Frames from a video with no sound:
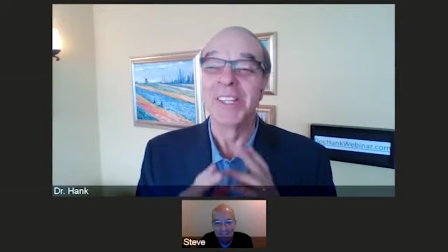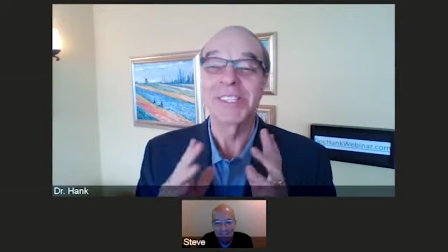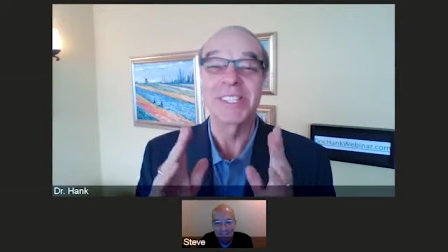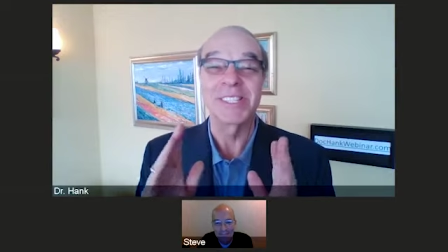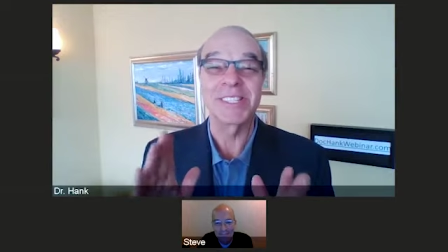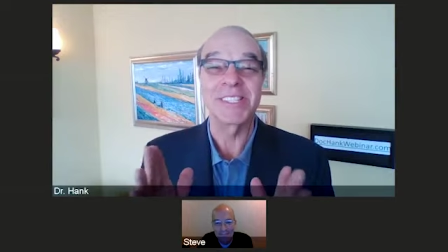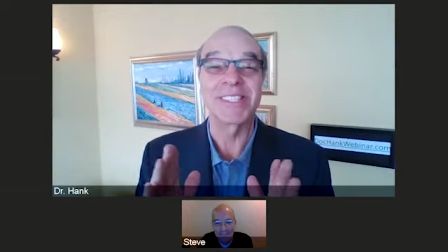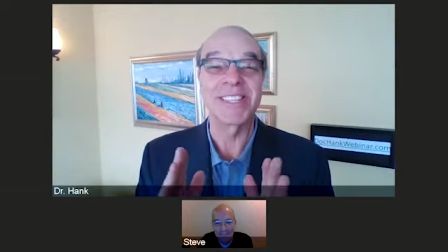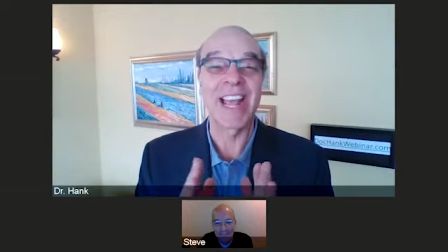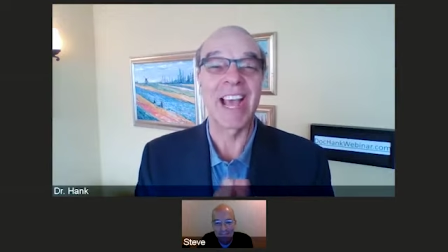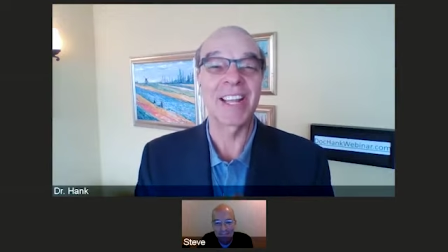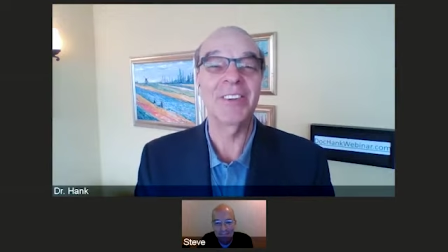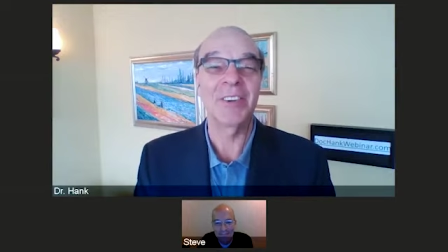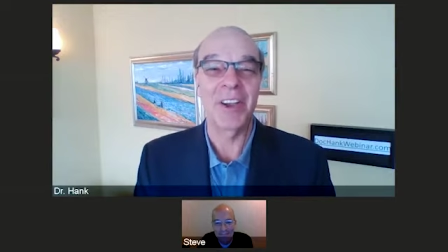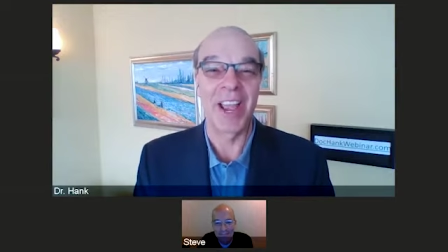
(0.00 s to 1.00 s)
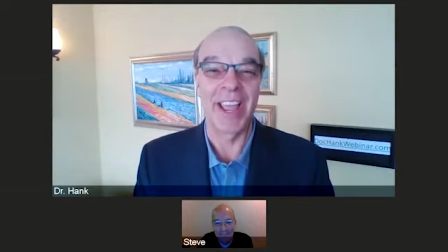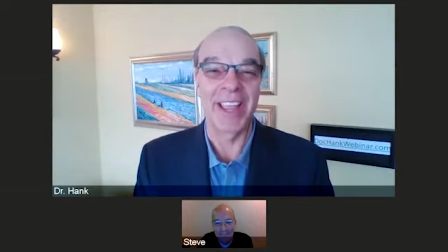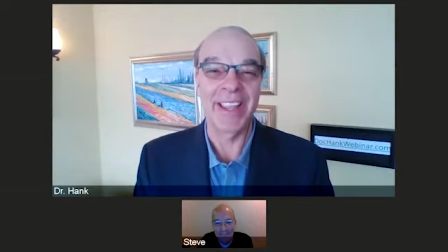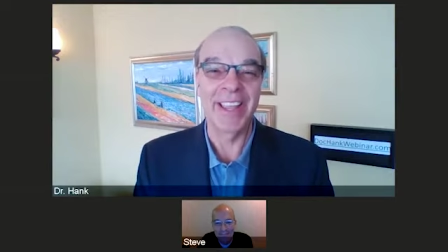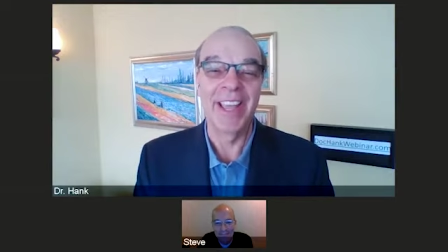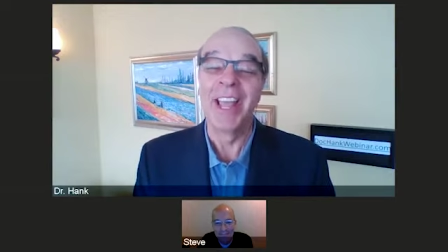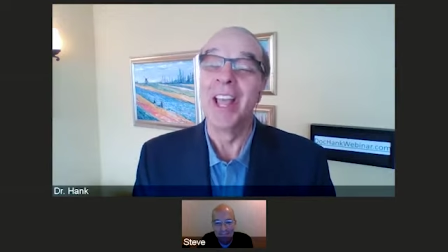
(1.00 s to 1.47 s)
So this is Doctor
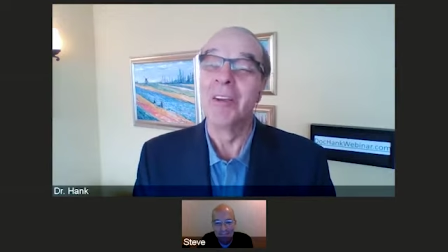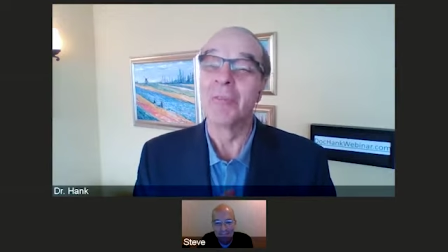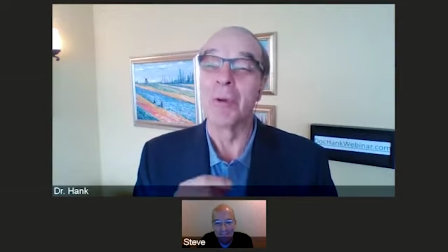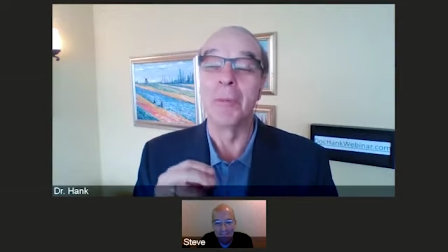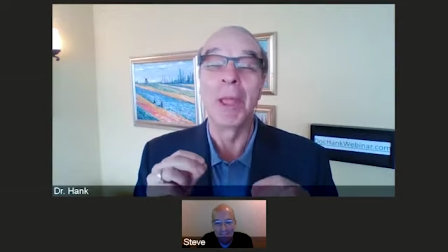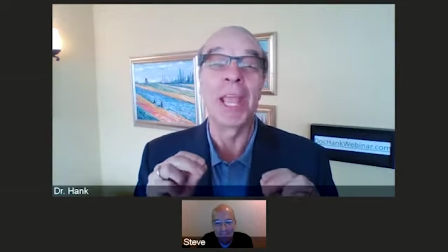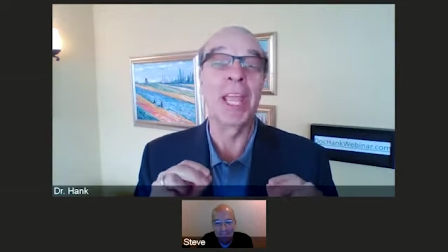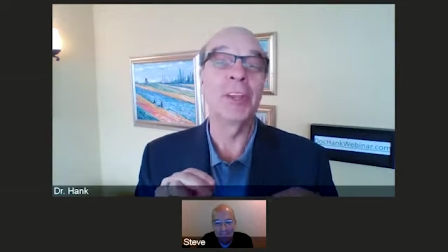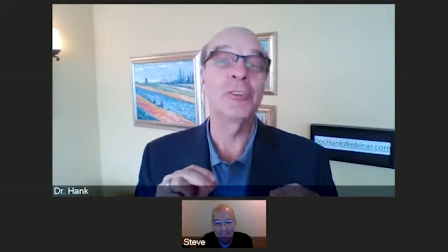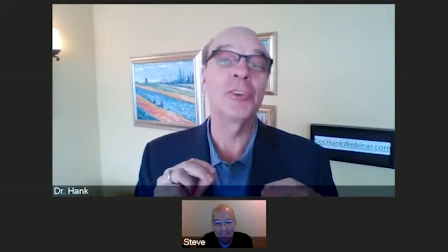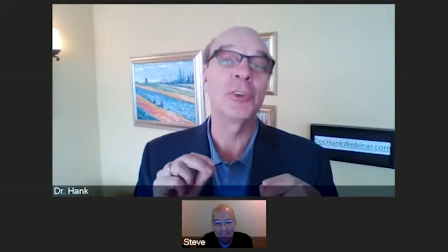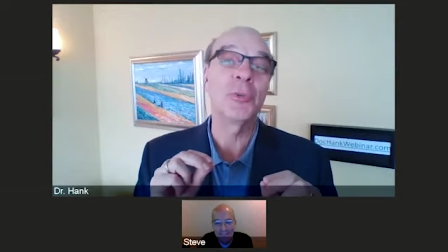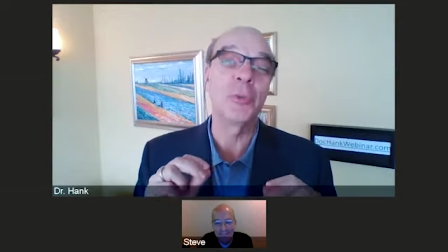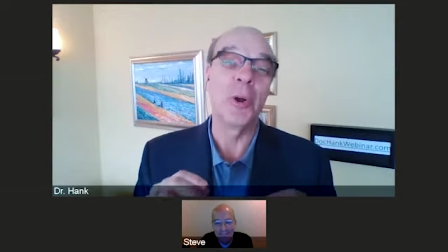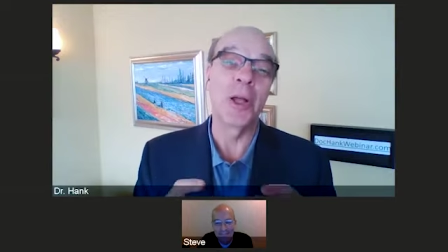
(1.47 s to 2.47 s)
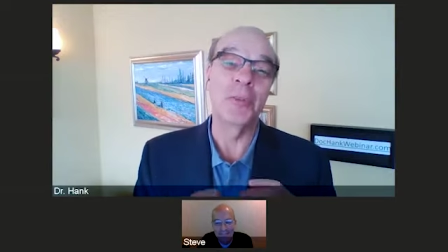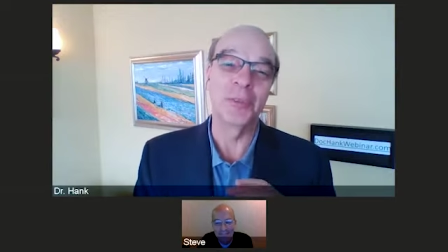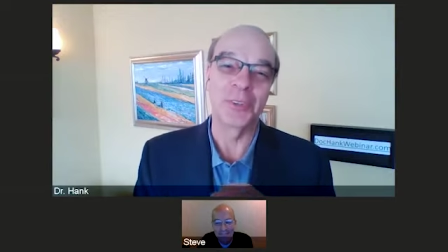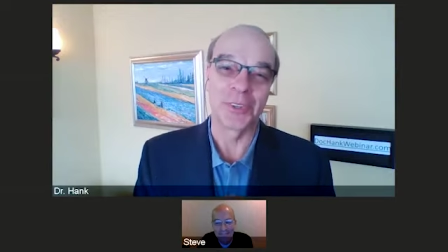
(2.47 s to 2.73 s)
Hank from Agent Wealth